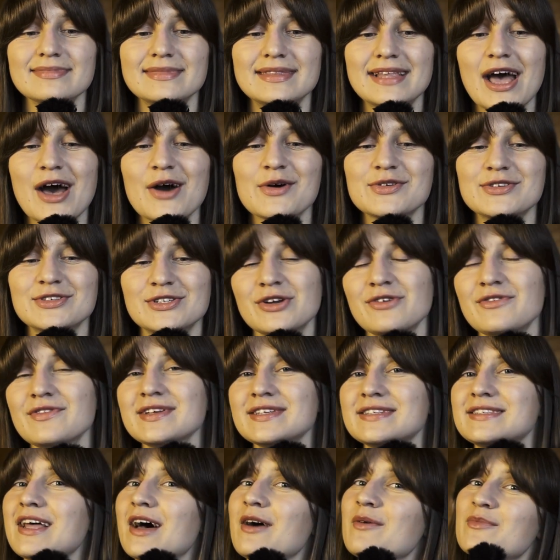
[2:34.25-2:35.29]
Now,
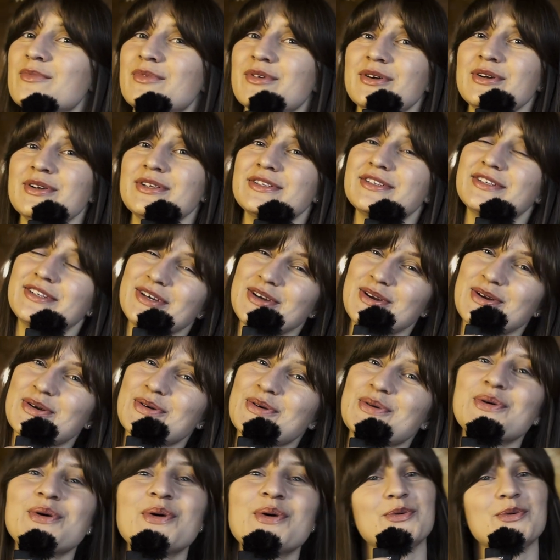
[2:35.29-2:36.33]
service number
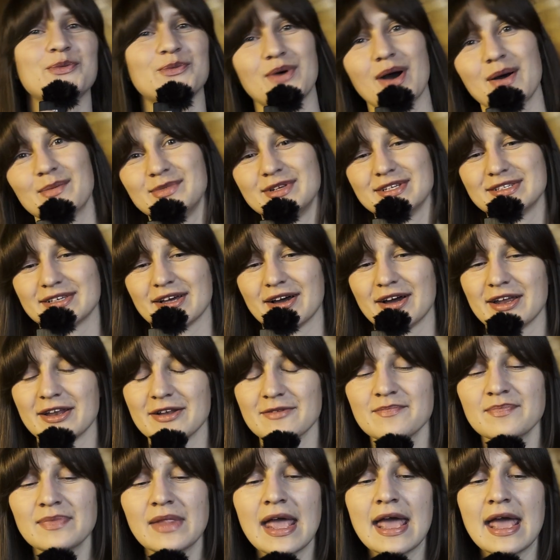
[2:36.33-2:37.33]
2, web design.